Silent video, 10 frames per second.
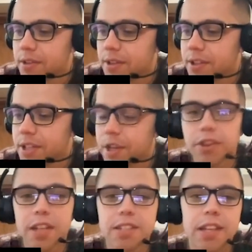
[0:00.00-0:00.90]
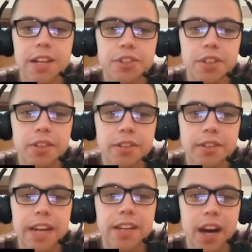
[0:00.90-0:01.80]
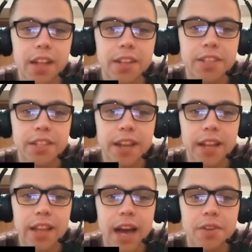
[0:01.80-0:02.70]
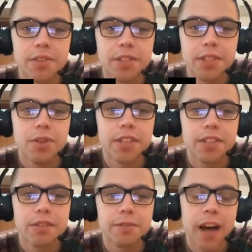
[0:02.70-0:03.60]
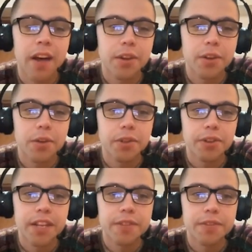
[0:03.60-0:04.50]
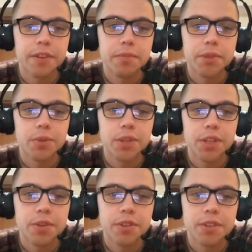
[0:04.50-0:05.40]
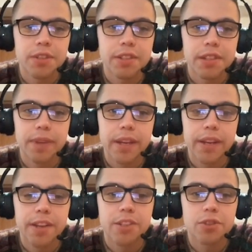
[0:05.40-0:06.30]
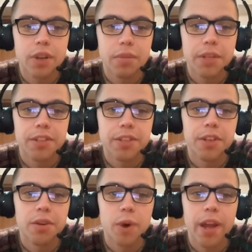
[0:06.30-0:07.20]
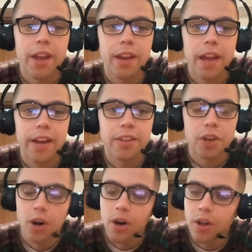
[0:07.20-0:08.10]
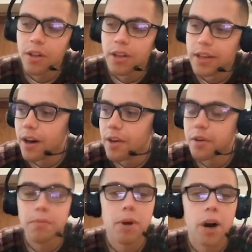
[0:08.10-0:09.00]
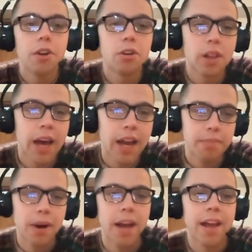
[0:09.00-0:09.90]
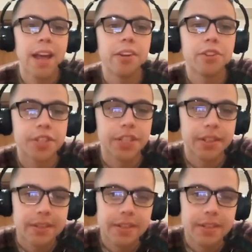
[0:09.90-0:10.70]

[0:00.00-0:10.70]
decentralized ledger technology that allows units of value to be transferred between users in an extremely secure way. And it's all under underlied by energy.